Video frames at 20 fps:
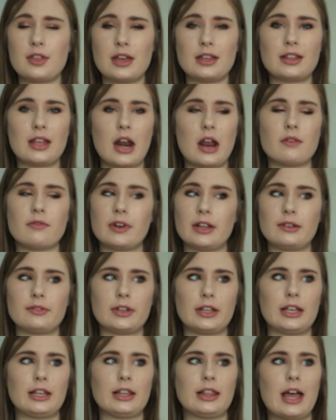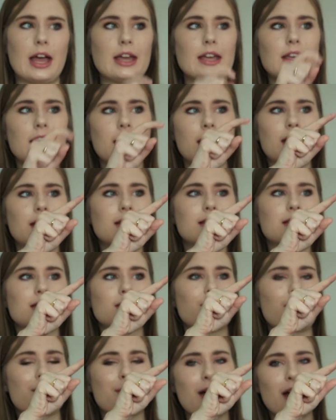thing that I really, really like is
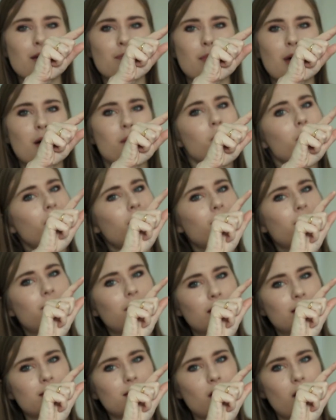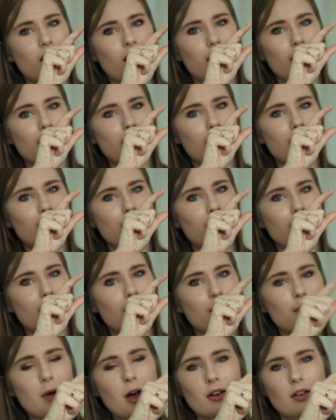my MAC pump fits on
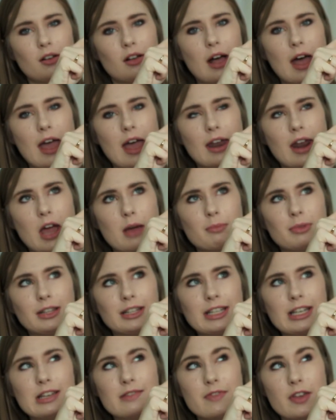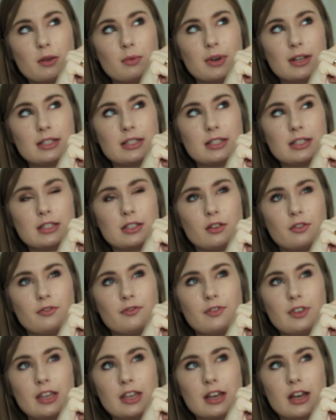the bottle, and I believe it was
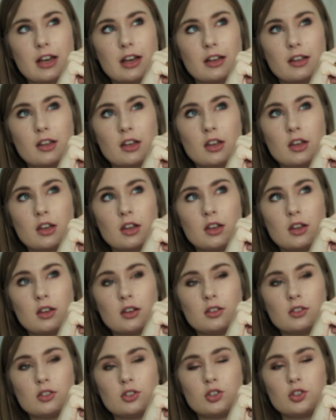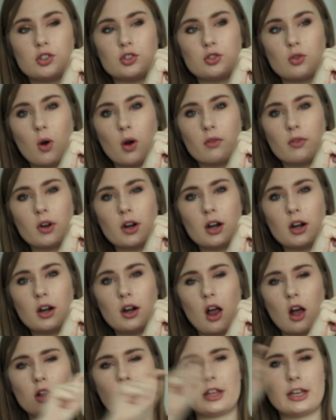Sophia
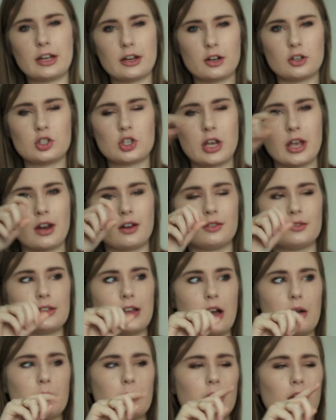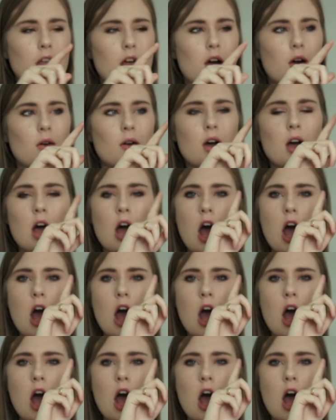Storer, I'll link her channel down below,